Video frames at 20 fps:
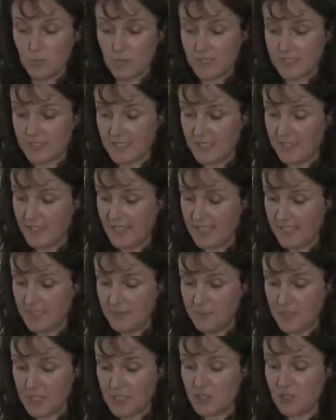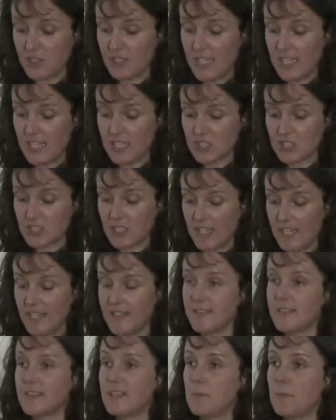You will see the imagination
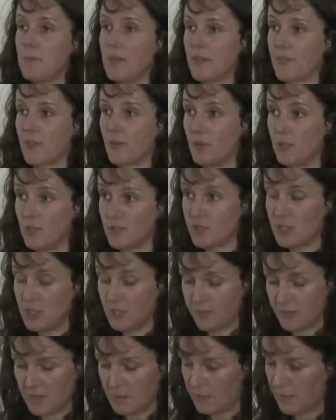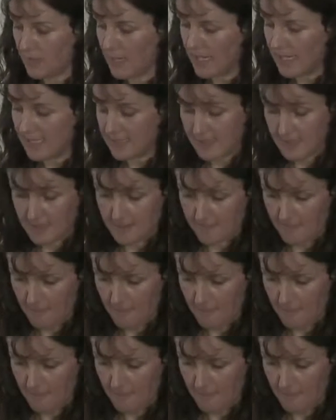and the mythology of the past.